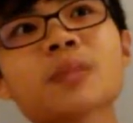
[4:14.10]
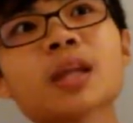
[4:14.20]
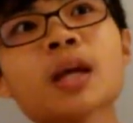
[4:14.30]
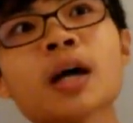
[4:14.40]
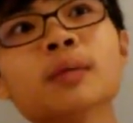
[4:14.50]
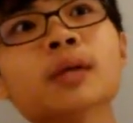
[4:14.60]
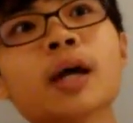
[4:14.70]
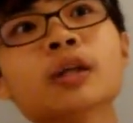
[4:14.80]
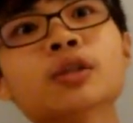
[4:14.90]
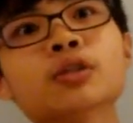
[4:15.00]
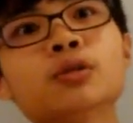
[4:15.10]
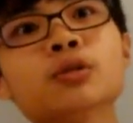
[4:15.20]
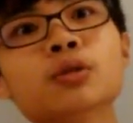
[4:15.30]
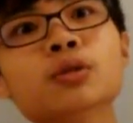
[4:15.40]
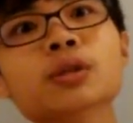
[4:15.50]
yeah, and it's
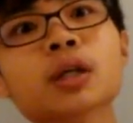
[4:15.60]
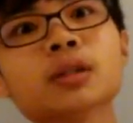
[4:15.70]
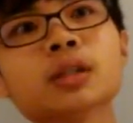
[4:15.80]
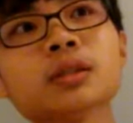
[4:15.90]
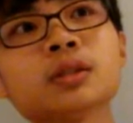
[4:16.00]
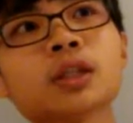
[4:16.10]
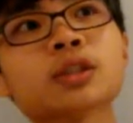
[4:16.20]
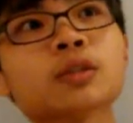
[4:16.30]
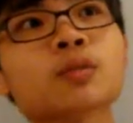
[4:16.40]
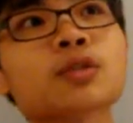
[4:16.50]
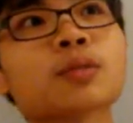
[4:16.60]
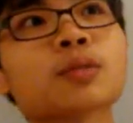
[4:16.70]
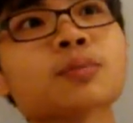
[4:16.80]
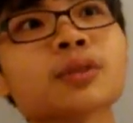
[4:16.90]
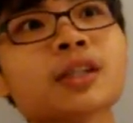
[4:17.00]
do nothing, just the
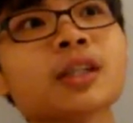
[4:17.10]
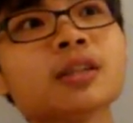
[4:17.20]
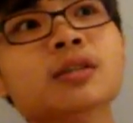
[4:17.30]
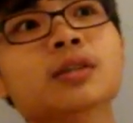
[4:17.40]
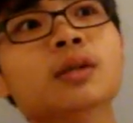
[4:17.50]
music playing.